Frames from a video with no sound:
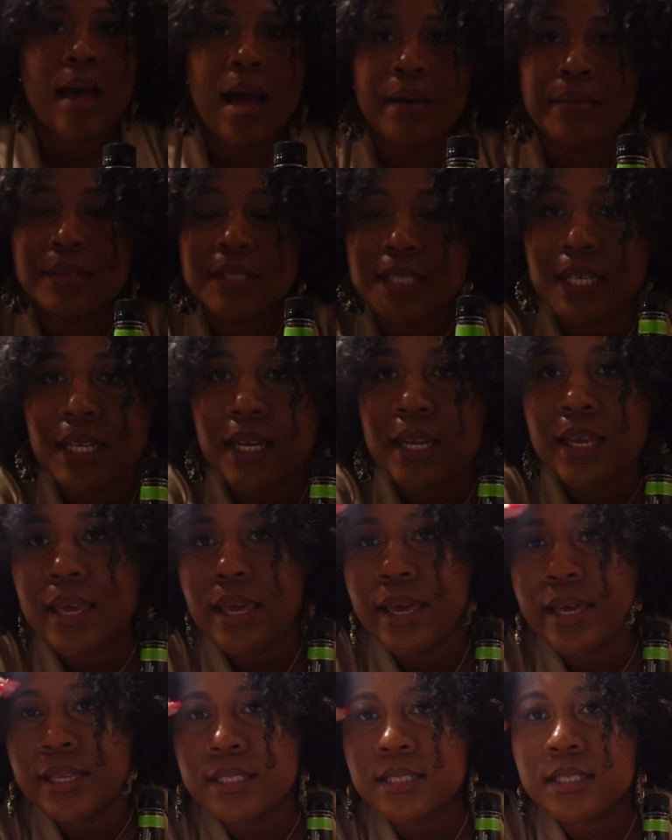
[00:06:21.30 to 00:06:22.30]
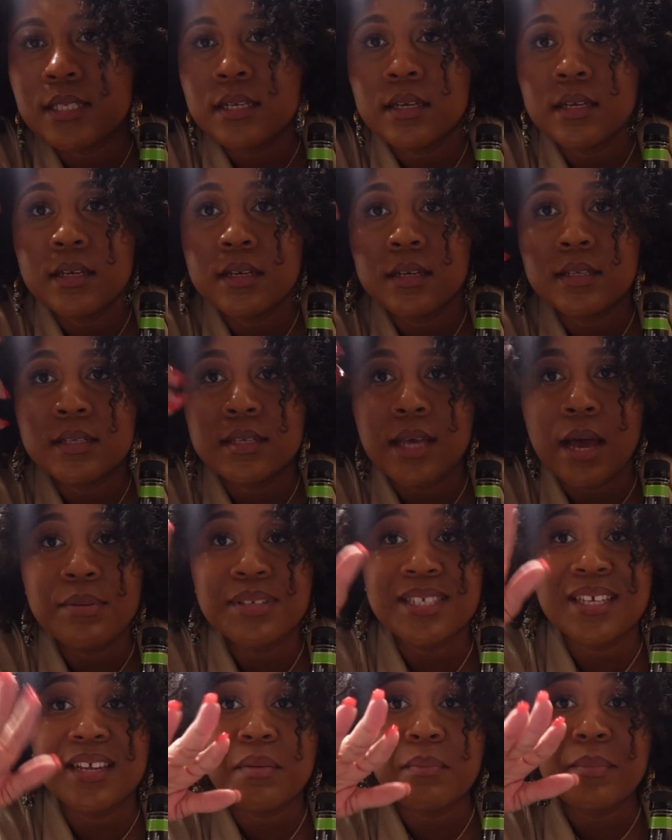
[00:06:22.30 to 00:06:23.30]
I was gonna
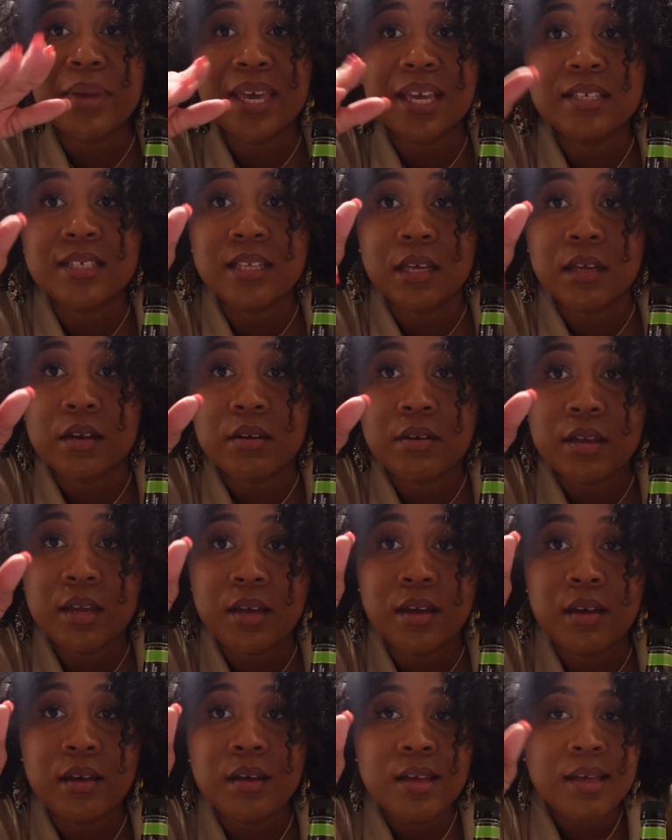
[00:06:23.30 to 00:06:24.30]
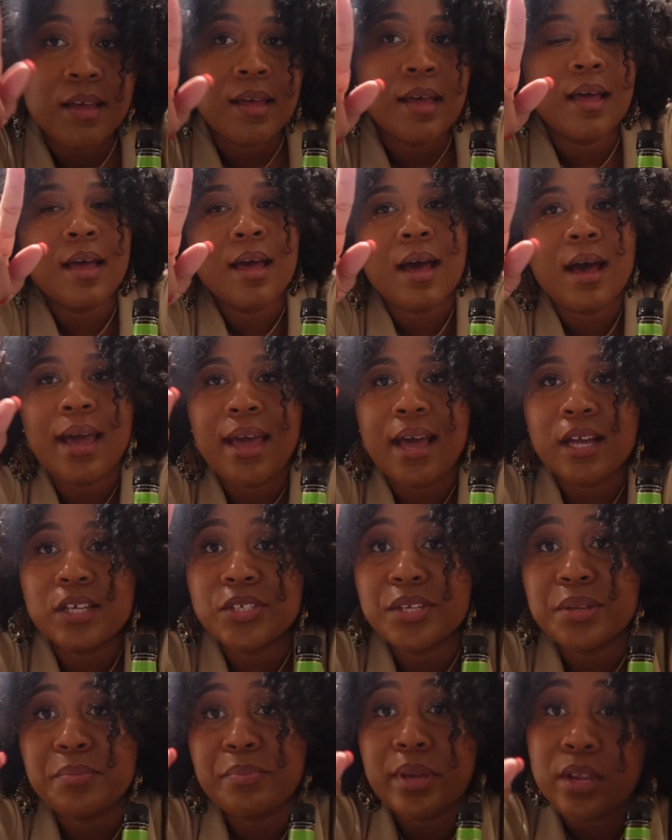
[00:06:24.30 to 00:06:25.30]
make sangria. I
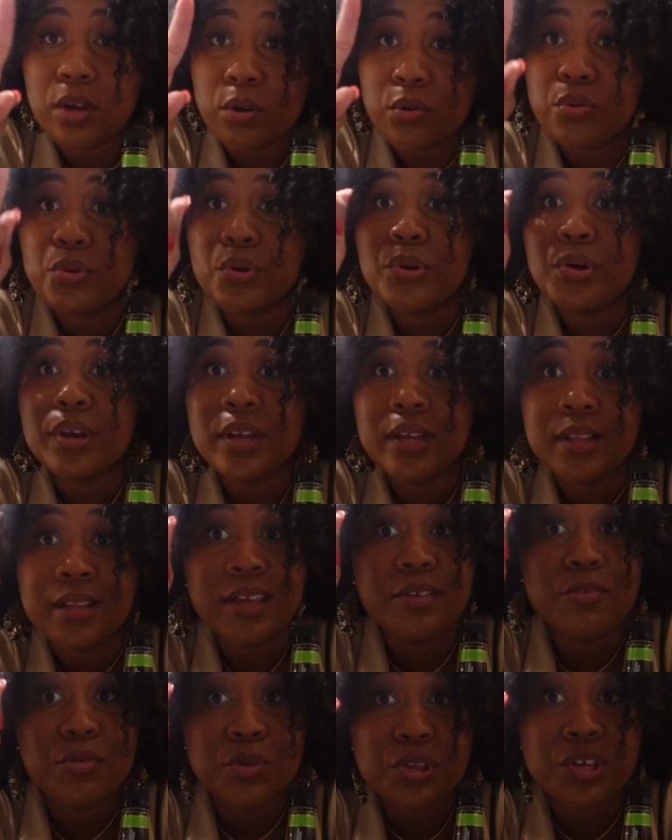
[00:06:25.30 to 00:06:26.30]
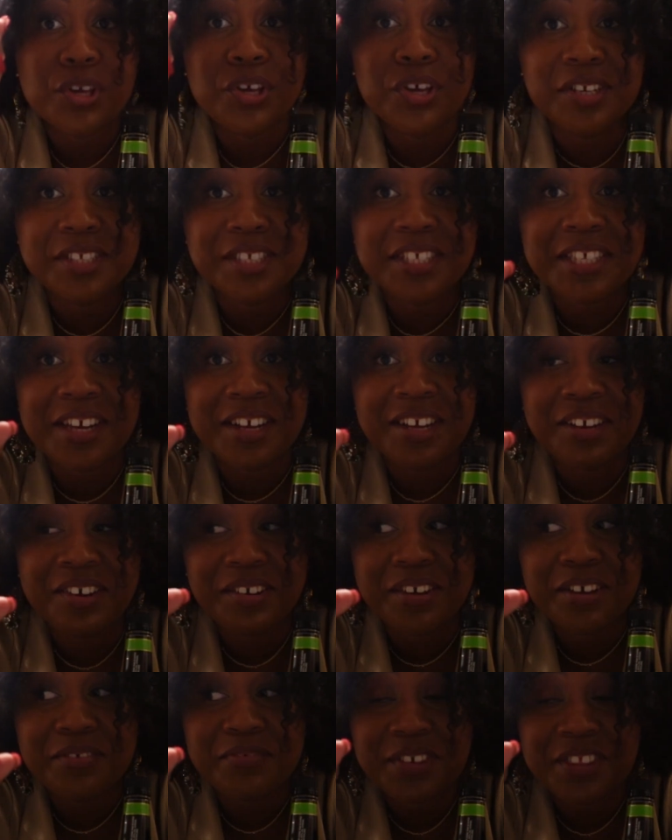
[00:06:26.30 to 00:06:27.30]
actually made a really, really good
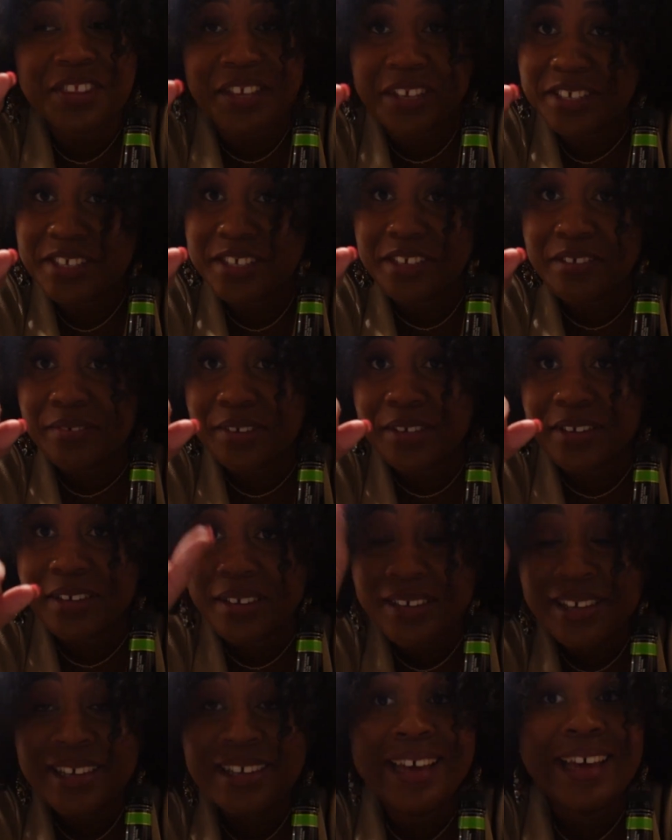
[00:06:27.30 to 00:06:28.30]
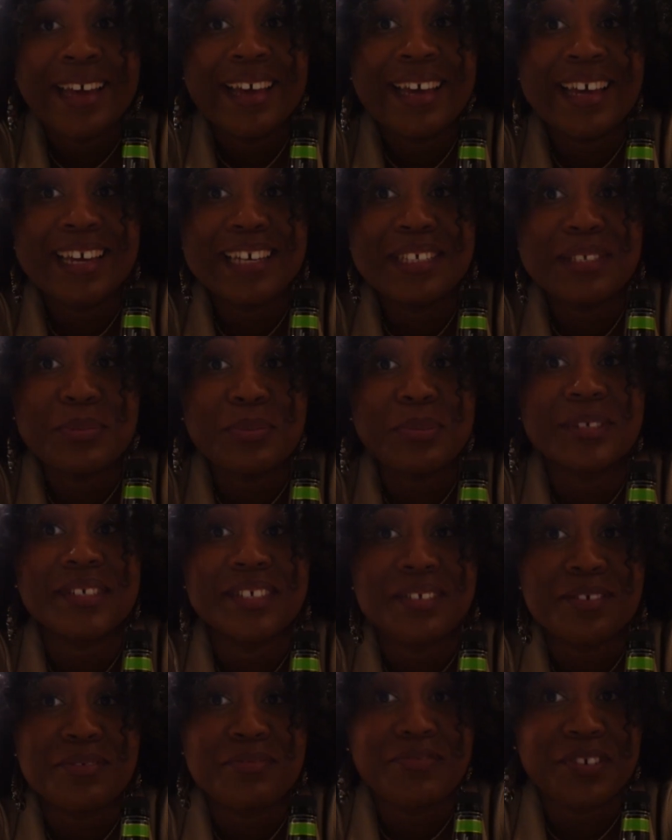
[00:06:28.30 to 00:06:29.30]
sangria for Thanksgiving. It
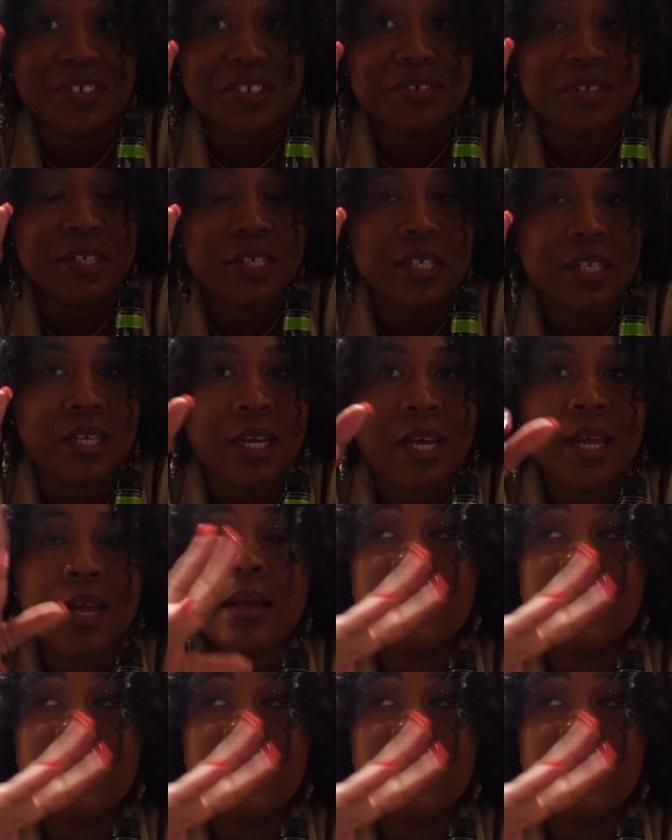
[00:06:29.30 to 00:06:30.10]
was very, very good.